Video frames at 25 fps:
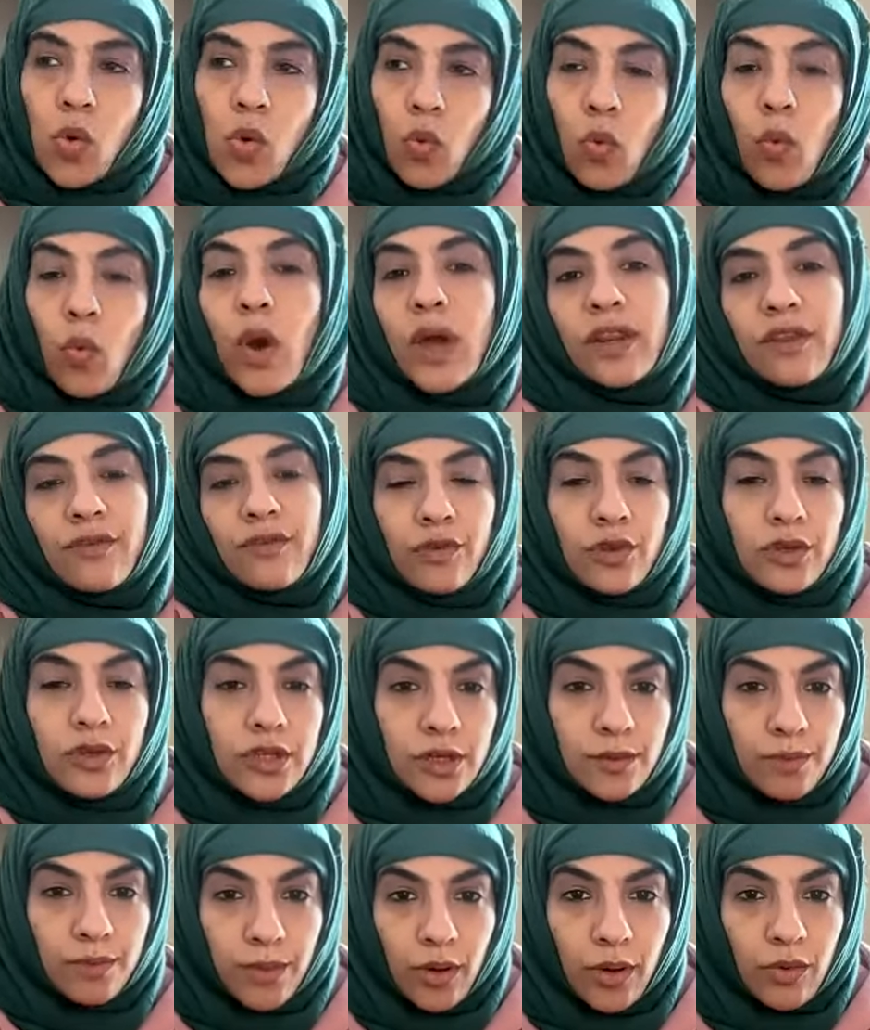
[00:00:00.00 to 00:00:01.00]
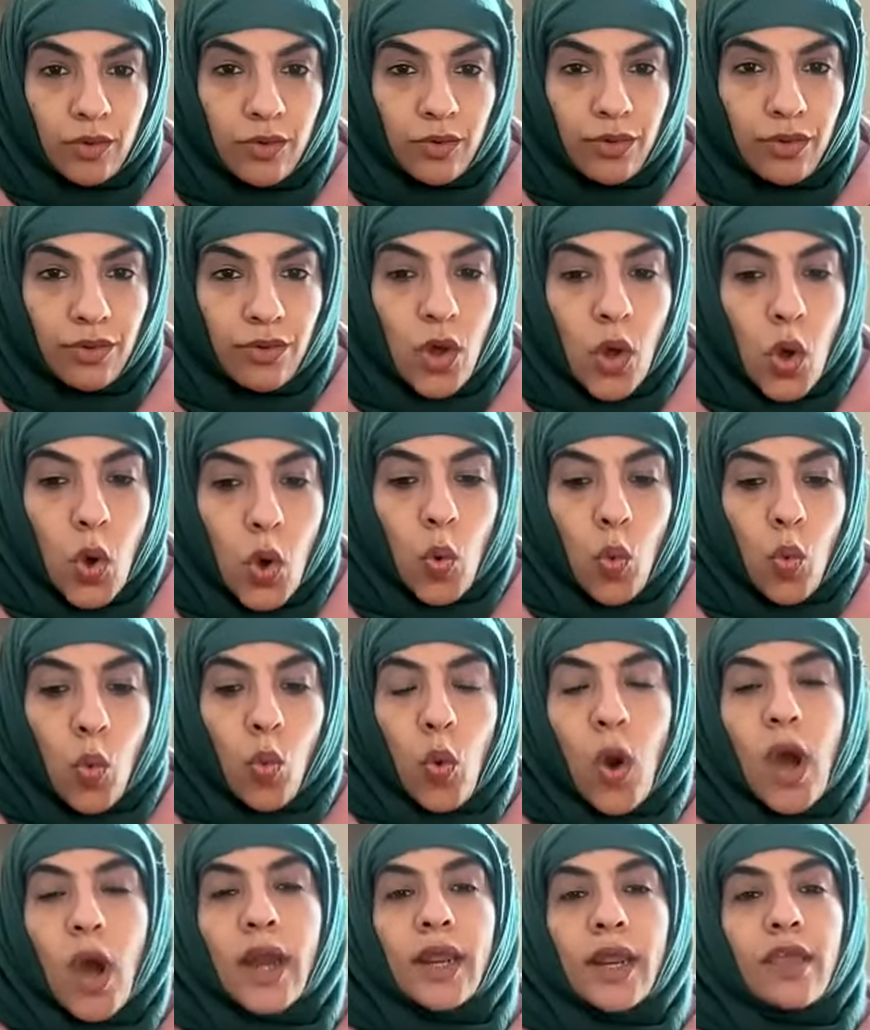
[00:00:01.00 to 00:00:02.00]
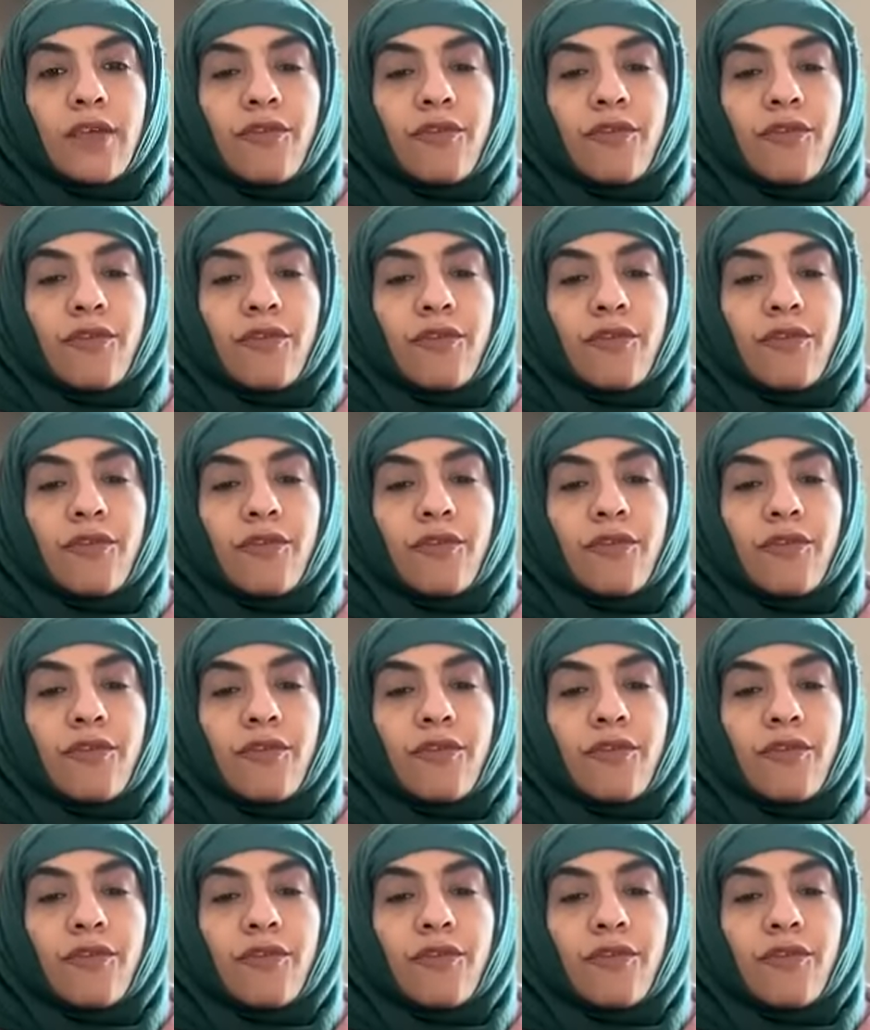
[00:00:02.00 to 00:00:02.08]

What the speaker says: What if you did both? What